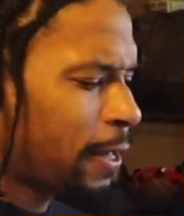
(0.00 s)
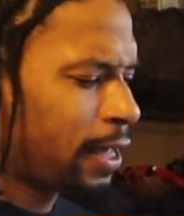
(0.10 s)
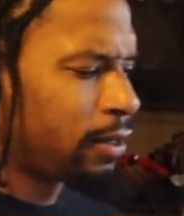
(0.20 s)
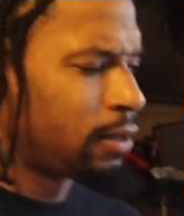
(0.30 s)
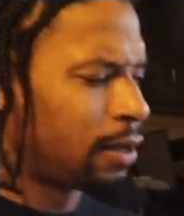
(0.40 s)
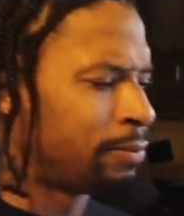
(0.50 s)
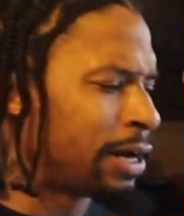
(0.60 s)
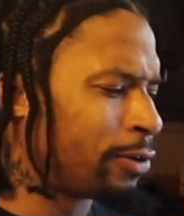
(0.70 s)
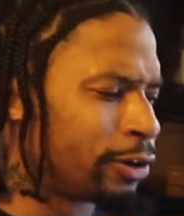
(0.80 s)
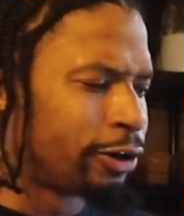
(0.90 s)
And I'm
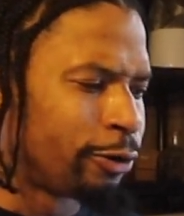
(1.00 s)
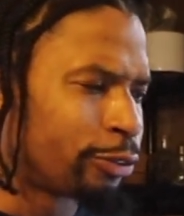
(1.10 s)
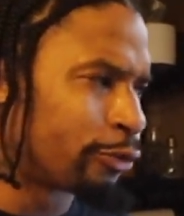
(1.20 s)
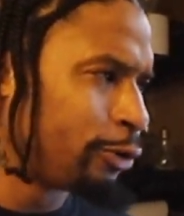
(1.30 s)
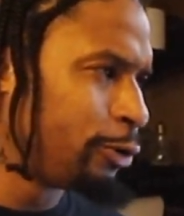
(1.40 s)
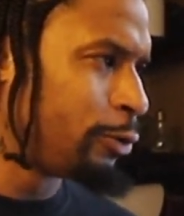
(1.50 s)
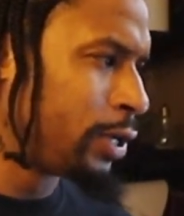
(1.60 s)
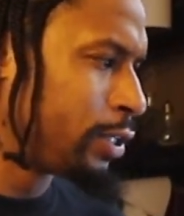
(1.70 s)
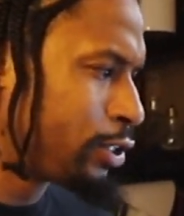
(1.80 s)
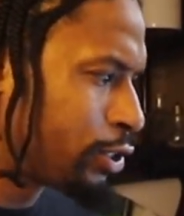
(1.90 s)
not gonna go through
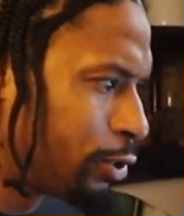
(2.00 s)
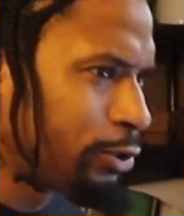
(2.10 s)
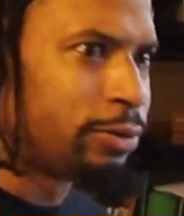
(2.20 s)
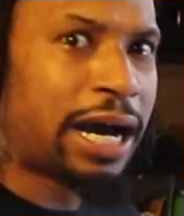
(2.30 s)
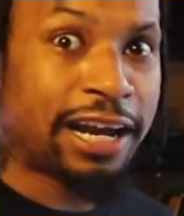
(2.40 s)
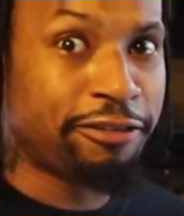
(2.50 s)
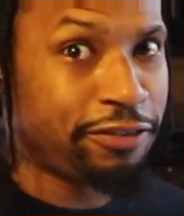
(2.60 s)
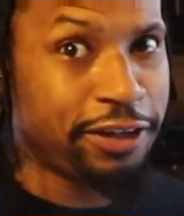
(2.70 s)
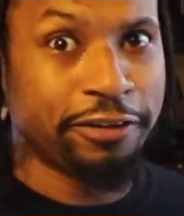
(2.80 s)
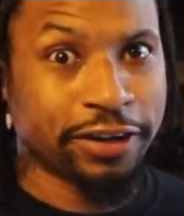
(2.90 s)
and show you how to
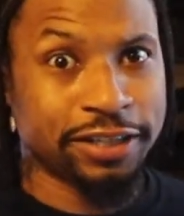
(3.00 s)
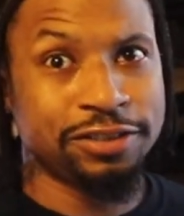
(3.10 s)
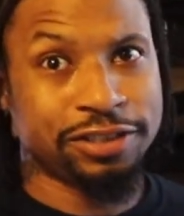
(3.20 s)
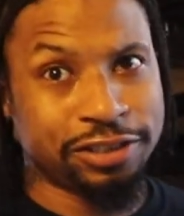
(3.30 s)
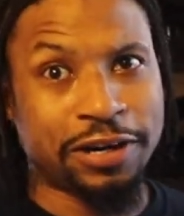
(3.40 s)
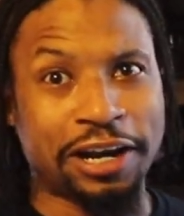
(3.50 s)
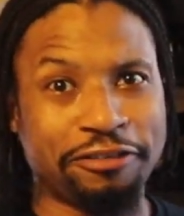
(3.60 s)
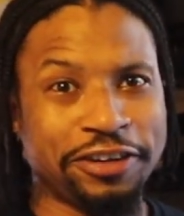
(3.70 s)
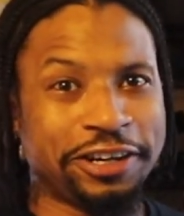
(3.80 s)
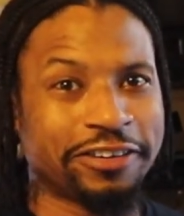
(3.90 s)
feed crickets. You should know how to
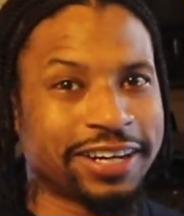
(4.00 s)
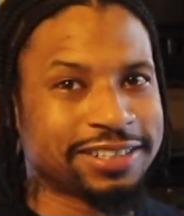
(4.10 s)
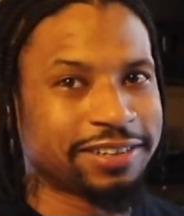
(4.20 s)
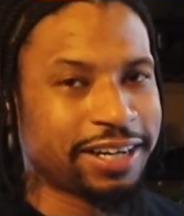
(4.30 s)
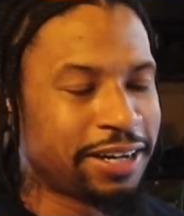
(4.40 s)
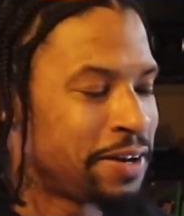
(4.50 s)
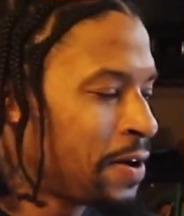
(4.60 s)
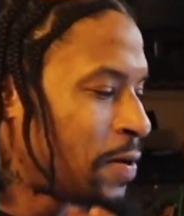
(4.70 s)
feed crickets, okay?